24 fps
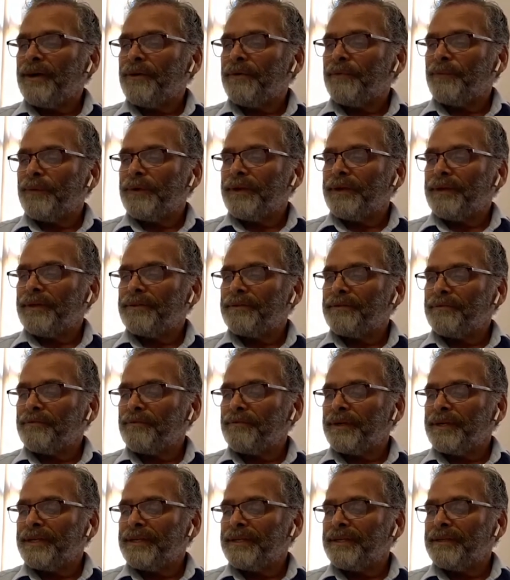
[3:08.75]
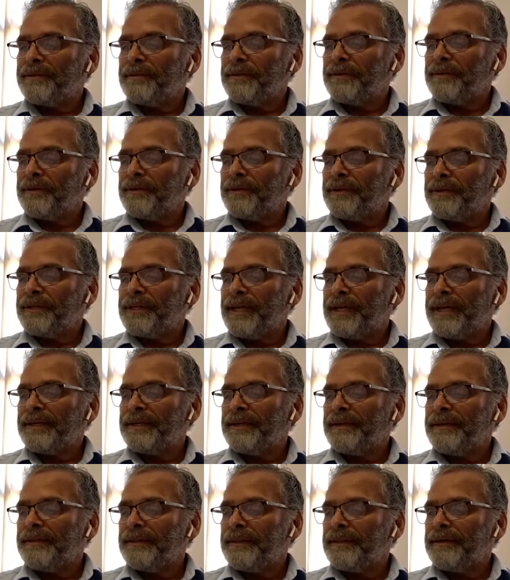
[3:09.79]
with Rita
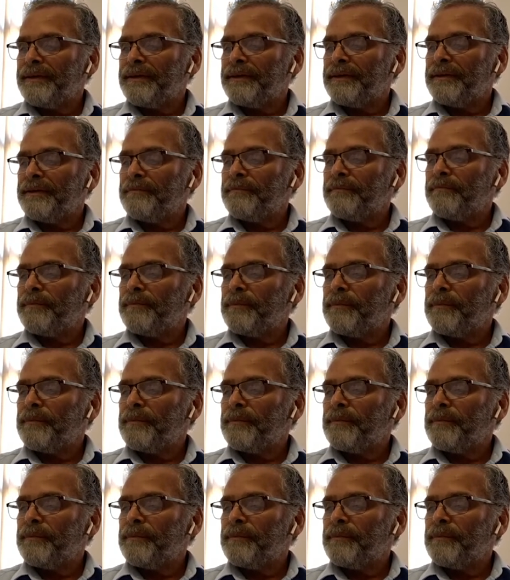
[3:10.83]
taking the